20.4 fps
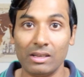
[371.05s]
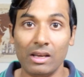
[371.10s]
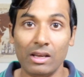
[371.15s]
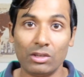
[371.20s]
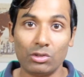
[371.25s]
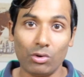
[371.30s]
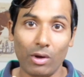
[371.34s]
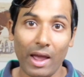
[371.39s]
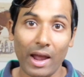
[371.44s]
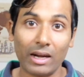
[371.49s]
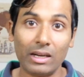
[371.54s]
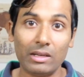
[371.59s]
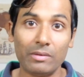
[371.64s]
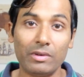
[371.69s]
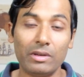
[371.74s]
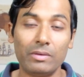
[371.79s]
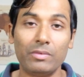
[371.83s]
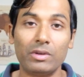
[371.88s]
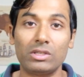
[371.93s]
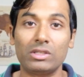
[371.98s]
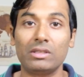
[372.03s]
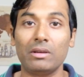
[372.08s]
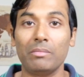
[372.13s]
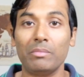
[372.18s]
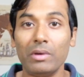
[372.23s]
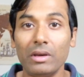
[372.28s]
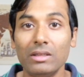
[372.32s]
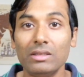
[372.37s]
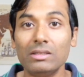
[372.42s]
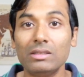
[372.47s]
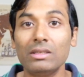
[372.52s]
So active investor
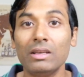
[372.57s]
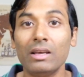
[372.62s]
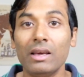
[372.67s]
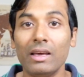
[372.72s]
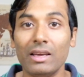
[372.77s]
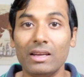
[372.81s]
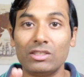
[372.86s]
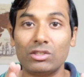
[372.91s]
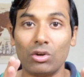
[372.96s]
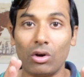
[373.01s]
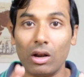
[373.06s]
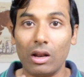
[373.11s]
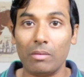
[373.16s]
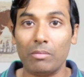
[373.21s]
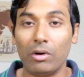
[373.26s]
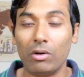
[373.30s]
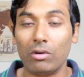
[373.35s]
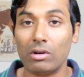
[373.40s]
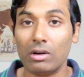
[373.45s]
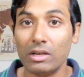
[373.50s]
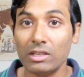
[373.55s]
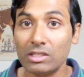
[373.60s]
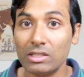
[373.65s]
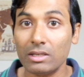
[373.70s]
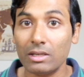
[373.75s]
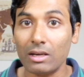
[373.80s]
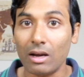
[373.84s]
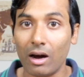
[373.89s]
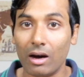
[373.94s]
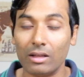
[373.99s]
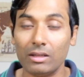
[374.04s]
means it's all about
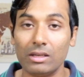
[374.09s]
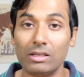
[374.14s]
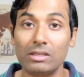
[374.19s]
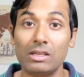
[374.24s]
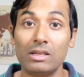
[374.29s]
listening others,